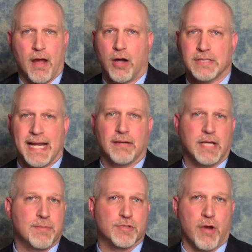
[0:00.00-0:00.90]
Our
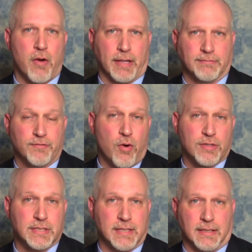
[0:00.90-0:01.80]
town keeps growing. Of
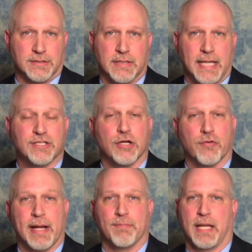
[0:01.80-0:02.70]
course it does. It's a
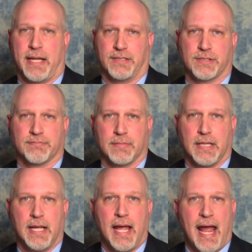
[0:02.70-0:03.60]
great place.
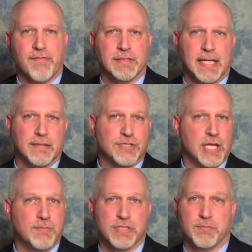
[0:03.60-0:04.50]
Havertown
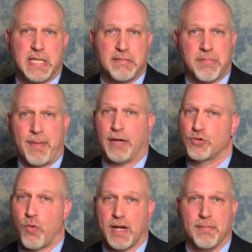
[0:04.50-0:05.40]
seems to be
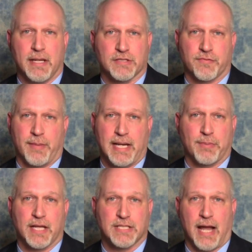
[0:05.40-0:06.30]
about 20 minutes from any
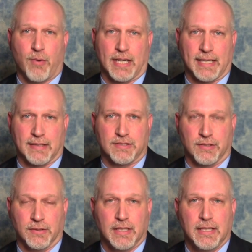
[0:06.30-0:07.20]
place I want to get
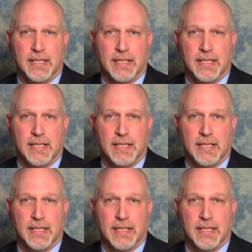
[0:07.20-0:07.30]
to.